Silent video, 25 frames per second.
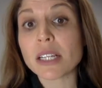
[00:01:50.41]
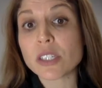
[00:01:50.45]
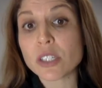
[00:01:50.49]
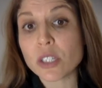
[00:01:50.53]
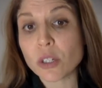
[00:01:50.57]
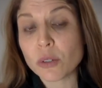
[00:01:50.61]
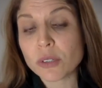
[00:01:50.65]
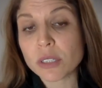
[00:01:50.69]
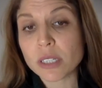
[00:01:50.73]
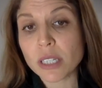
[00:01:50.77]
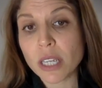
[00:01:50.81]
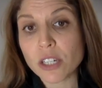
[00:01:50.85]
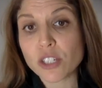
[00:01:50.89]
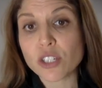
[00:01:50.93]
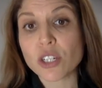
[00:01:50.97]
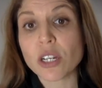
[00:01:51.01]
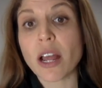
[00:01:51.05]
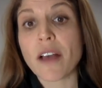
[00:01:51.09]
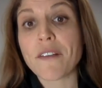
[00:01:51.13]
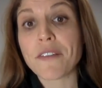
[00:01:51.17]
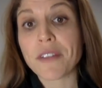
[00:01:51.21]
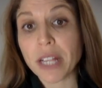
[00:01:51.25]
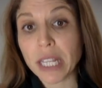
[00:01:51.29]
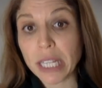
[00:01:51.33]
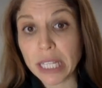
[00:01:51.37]
Association
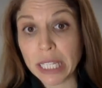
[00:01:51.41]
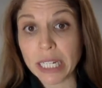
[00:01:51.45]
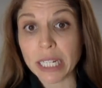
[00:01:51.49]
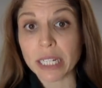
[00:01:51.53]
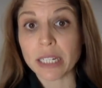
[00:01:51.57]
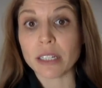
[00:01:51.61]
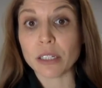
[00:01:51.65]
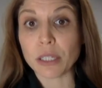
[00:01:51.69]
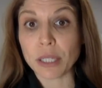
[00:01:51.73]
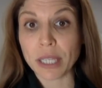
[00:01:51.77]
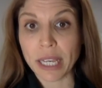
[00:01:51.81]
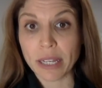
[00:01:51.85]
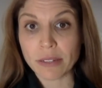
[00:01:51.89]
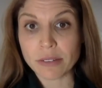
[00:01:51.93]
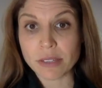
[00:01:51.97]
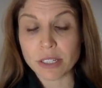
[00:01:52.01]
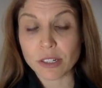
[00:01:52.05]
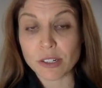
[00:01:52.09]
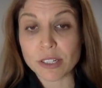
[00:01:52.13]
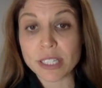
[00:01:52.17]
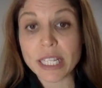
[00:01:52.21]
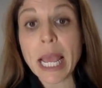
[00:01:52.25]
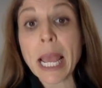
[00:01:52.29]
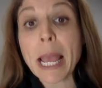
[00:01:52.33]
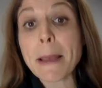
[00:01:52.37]
of Clinical
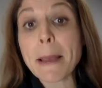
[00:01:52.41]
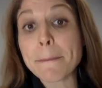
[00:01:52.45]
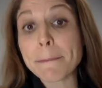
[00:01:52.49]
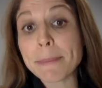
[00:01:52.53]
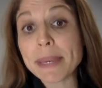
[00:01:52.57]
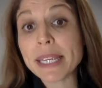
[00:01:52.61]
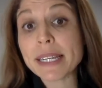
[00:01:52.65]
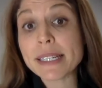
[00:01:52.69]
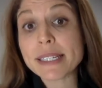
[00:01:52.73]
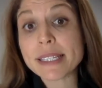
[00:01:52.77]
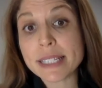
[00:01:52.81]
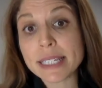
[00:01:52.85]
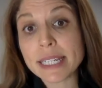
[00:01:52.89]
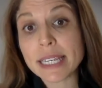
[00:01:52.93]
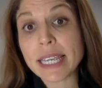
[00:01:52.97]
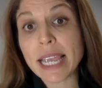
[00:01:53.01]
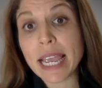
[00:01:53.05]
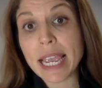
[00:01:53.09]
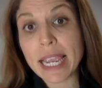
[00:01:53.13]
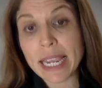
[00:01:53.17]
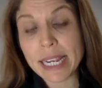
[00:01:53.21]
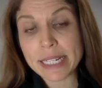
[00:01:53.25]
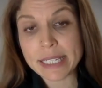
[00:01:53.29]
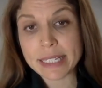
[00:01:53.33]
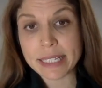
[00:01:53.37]
Counsellors,
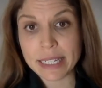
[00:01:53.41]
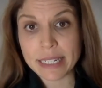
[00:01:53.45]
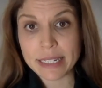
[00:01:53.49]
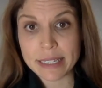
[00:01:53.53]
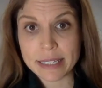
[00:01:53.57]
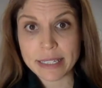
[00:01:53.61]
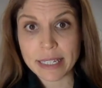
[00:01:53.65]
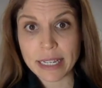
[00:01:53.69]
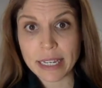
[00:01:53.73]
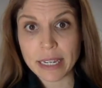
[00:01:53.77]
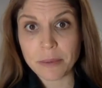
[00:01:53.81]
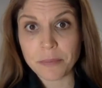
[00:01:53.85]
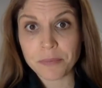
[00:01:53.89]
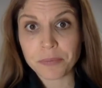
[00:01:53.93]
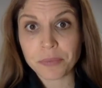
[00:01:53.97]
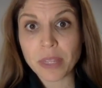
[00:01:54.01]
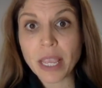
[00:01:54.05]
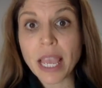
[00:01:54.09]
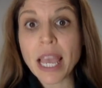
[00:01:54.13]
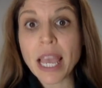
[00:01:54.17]
BCACC.